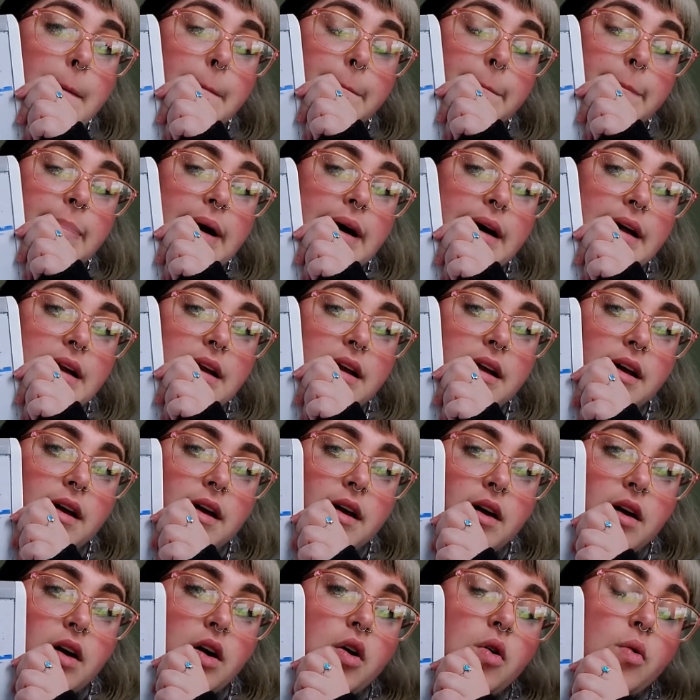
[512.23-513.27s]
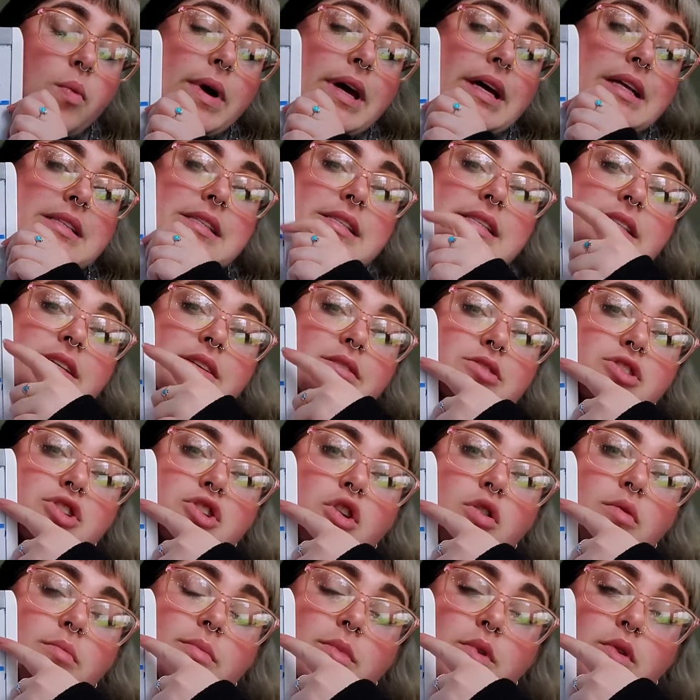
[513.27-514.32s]
but we can still show
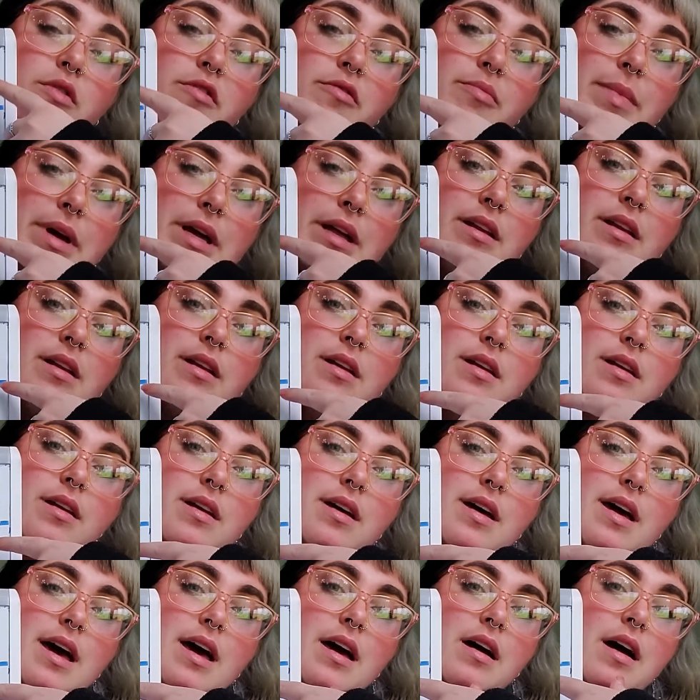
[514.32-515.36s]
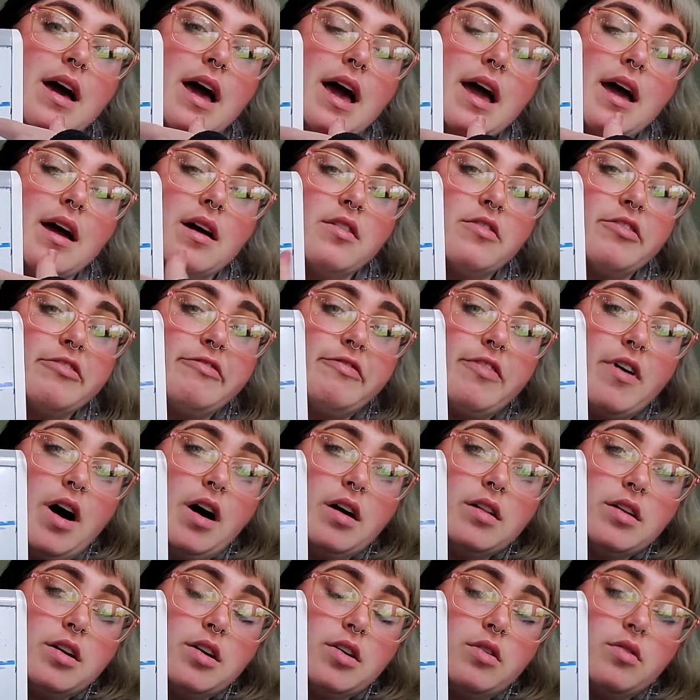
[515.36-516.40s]
movement and
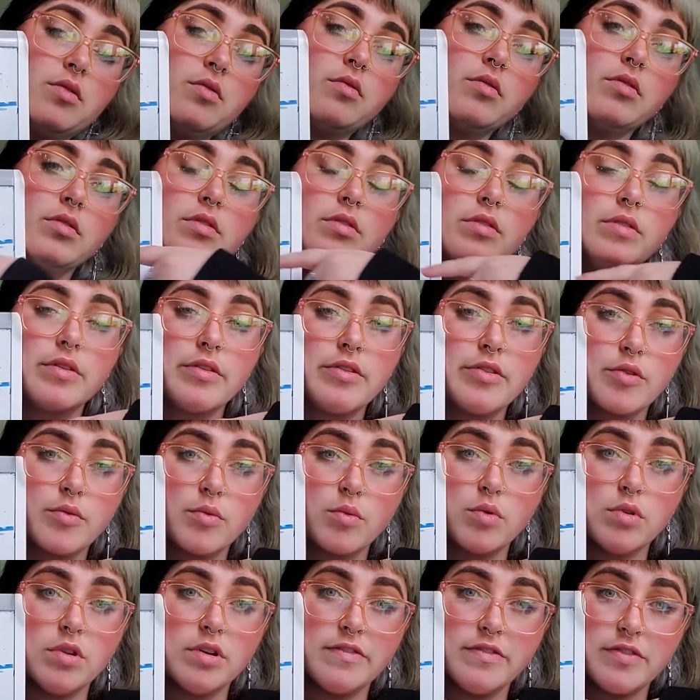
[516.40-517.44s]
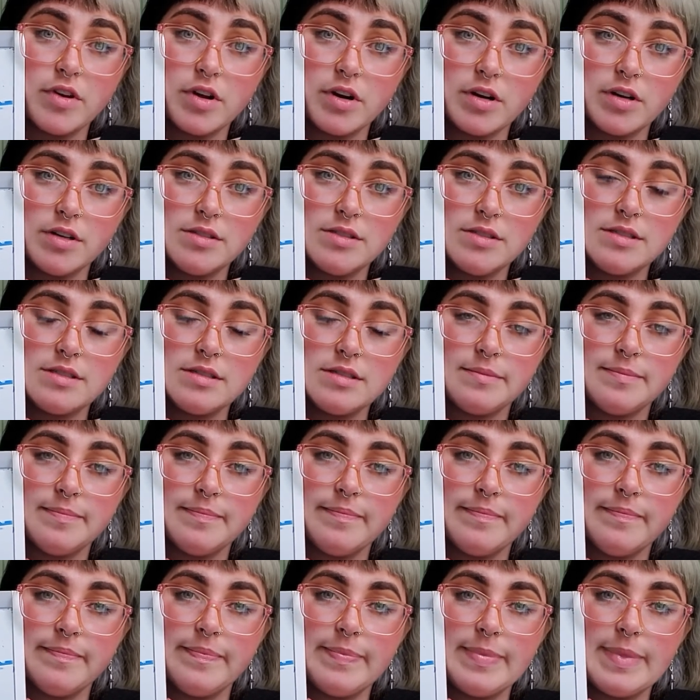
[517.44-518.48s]
follow the rule of thirds
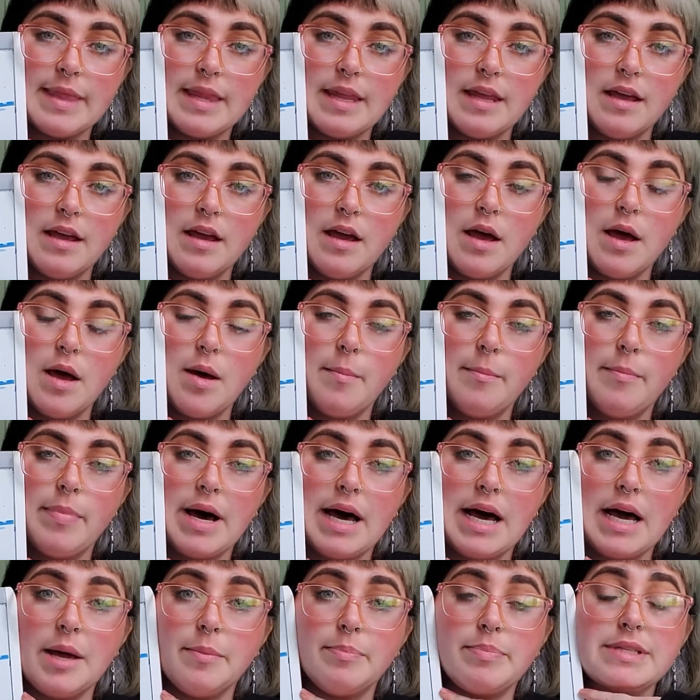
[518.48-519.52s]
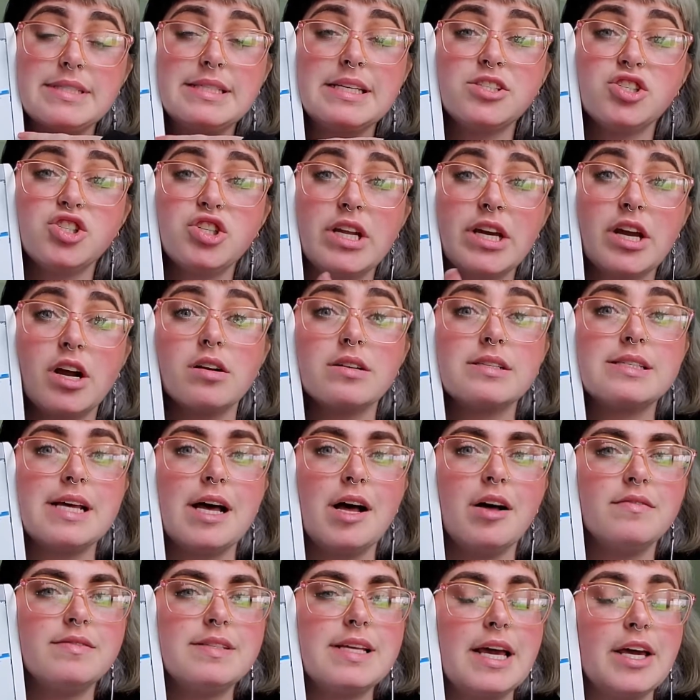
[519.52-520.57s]
by positioning
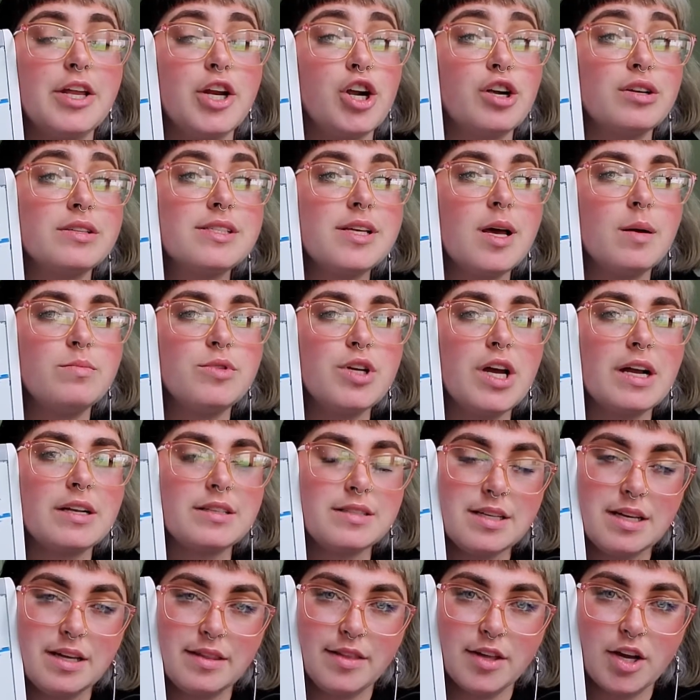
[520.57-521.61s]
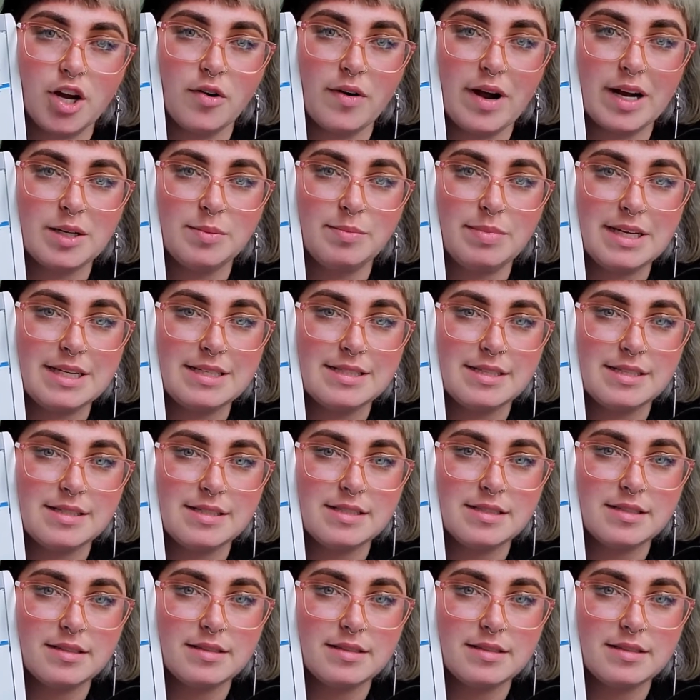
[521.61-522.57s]
ourselves and our subject in the correct places.